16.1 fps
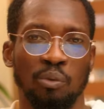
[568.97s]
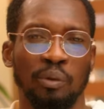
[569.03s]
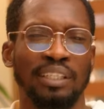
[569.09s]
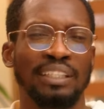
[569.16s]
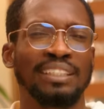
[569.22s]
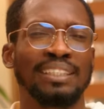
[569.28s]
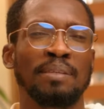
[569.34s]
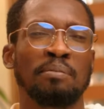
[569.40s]
When
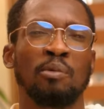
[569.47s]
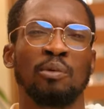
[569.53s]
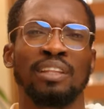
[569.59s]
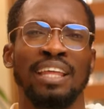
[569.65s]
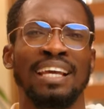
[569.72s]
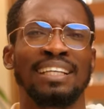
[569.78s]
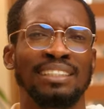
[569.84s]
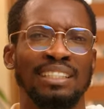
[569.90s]
they see me with
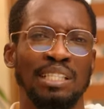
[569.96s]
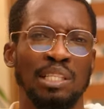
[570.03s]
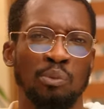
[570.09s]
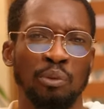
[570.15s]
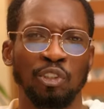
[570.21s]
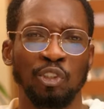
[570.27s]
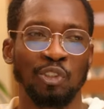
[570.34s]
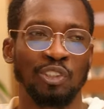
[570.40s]
the
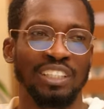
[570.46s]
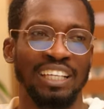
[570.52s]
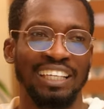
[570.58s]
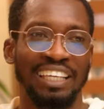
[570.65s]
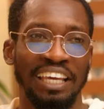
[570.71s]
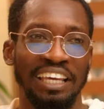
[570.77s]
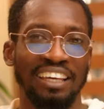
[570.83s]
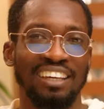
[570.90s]
XT3 shooting a
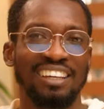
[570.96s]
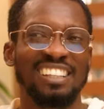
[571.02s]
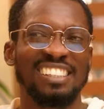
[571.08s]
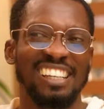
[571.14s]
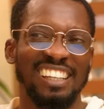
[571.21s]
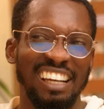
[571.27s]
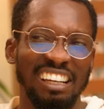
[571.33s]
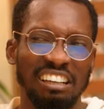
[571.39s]
gig,
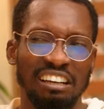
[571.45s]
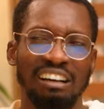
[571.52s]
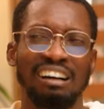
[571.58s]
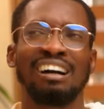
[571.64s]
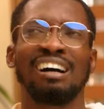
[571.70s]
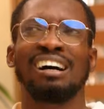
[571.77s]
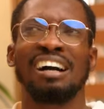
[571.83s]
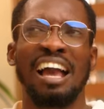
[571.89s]
they're like,
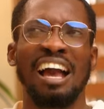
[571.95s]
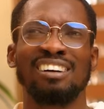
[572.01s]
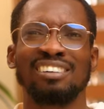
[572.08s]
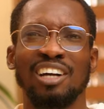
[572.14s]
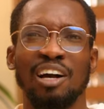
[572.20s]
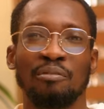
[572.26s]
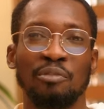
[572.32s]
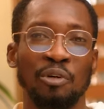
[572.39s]
oh, how
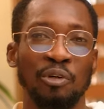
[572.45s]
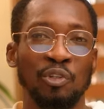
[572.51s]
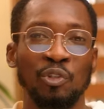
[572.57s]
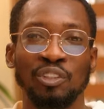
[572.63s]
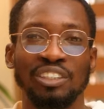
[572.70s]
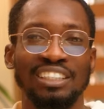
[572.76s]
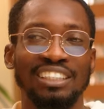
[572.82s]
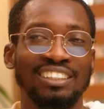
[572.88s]
come you're
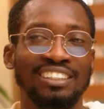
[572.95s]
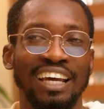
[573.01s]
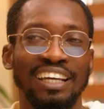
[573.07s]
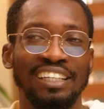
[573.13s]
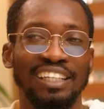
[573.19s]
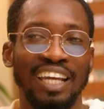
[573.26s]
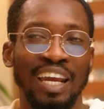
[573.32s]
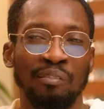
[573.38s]
using this
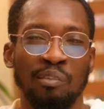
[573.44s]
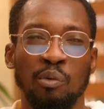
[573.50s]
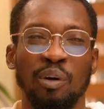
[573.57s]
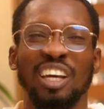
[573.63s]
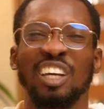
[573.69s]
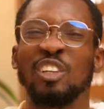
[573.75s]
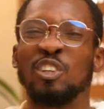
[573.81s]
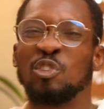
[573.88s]
tiny camera?
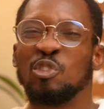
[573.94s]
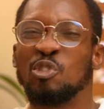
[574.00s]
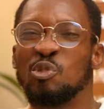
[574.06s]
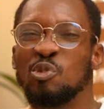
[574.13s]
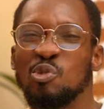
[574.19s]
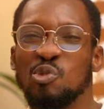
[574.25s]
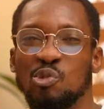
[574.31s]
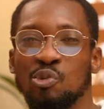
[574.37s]
What can it
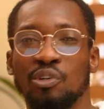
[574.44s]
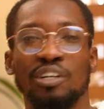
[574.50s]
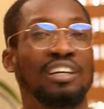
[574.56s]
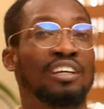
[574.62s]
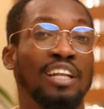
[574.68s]
do?